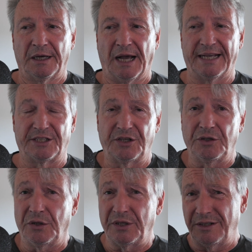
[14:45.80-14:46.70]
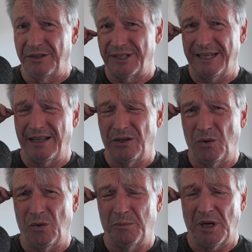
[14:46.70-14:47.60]
I still don't understand the
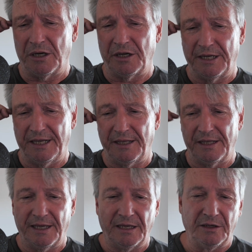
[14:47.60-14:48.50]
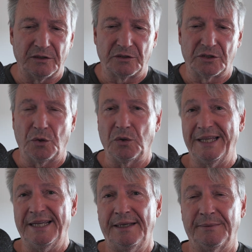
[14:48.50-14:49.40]
whole monarchy thing
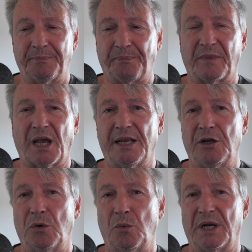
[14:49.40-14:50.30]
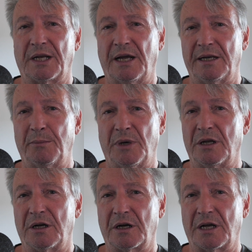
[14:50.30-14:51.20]
totally. I know what kind of
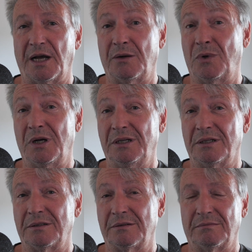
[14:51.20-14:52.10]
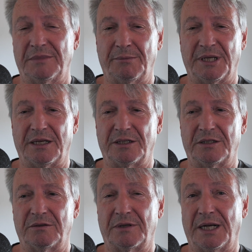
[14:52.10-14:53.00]
monarch I want. maybe I
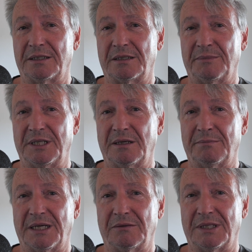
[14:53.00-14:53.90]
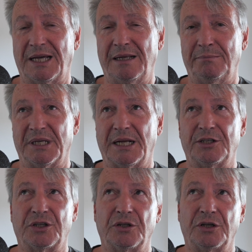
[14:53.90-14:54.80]
should write something about that, but I
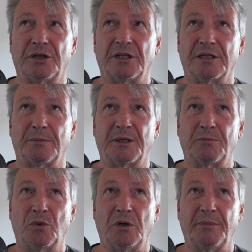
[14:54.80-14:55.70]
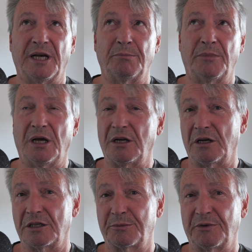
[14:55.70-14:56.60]
should learn a little bit more about
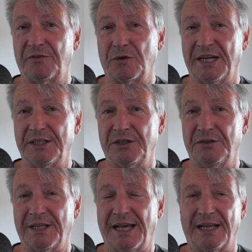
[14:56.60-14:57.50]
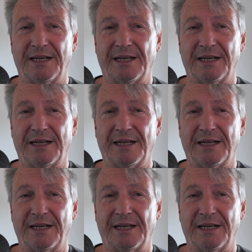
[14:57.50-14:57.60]
monarchs before I do that.